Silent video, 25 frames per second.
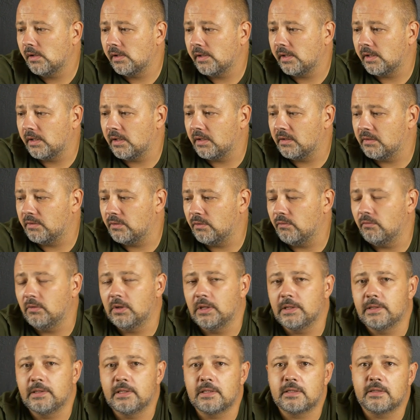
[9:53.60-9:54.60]
and you will
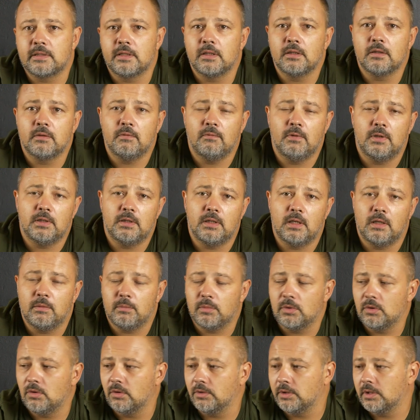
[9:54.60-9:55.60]
understand what
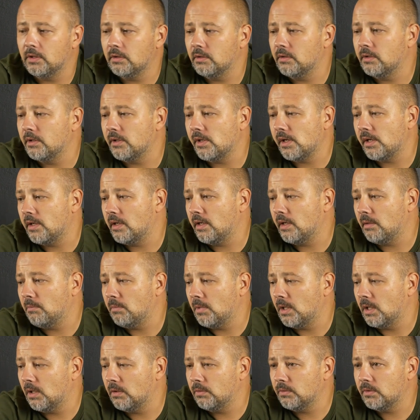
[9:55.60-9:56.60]
I'm talking really
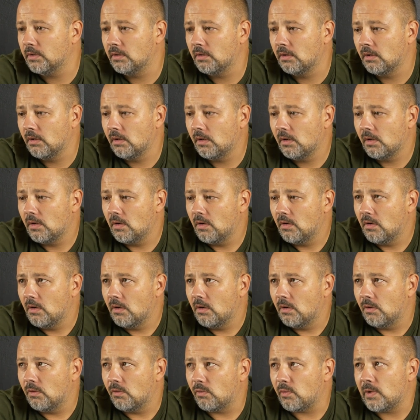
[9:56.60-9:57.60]
about.
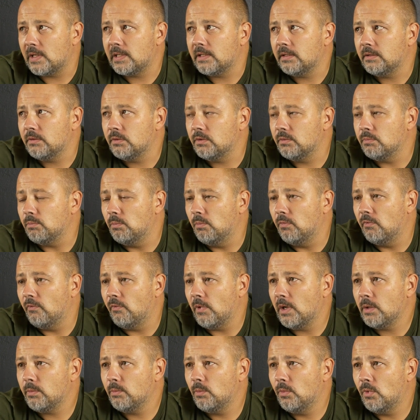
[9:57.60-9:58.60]

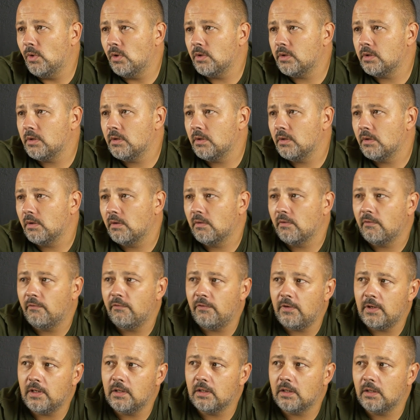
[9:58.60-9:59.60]
One more
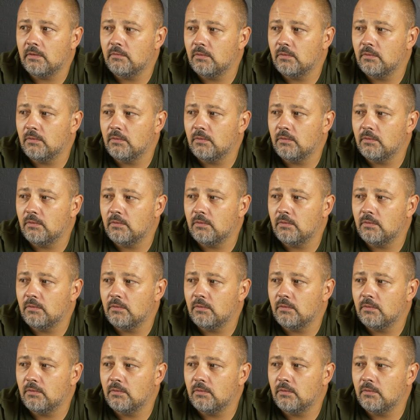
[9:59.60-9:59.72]
thing I